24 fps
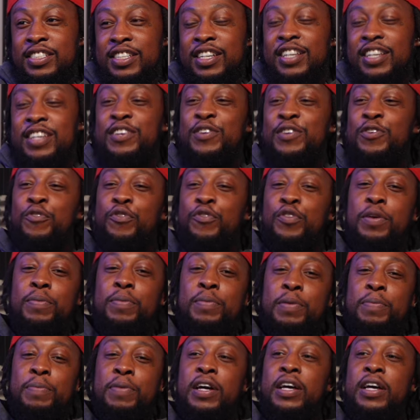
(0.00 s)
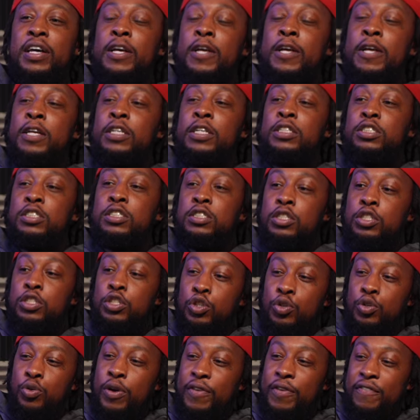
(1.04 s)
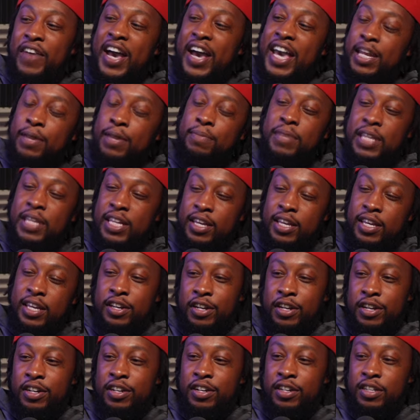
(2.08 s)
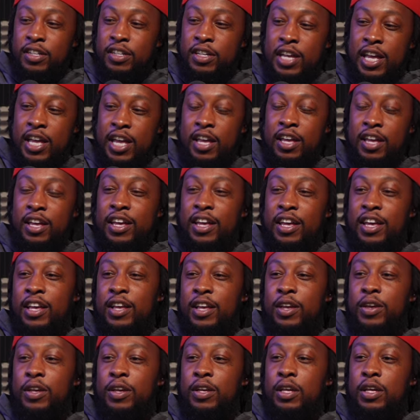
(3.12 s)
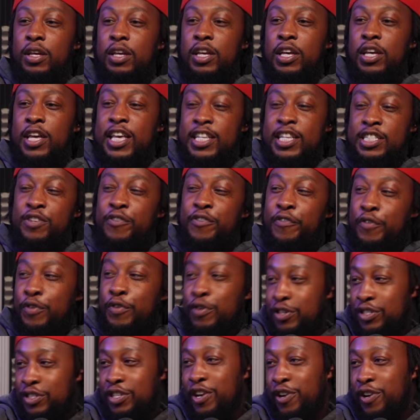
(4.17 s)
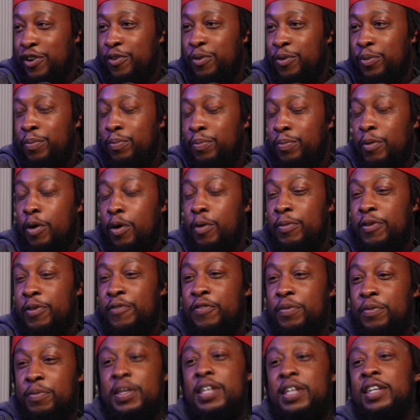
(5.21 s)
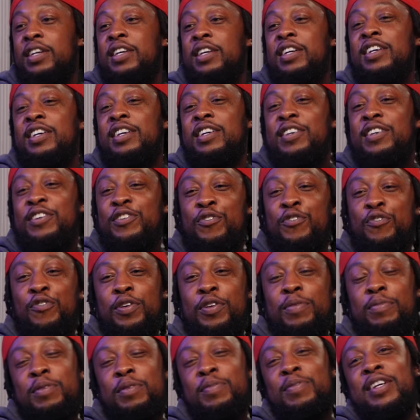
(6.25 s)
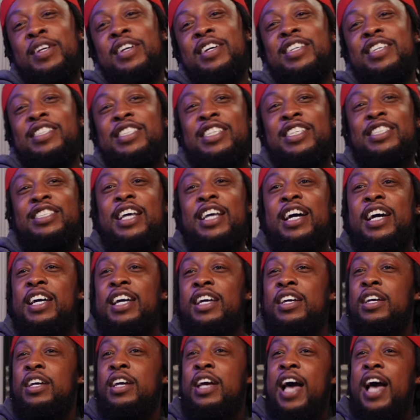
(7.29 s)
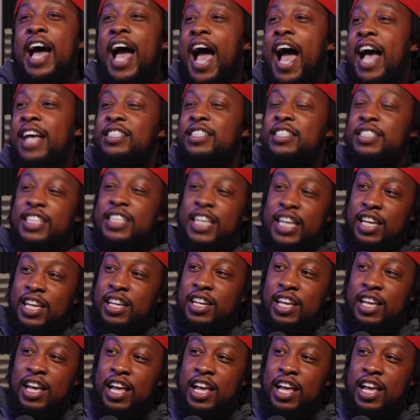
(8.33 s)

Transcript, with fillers: Yeah. You feel me? But you invited me here eh, is the full circle moment for me. Yeah. You feel me? Because it's like I seen it.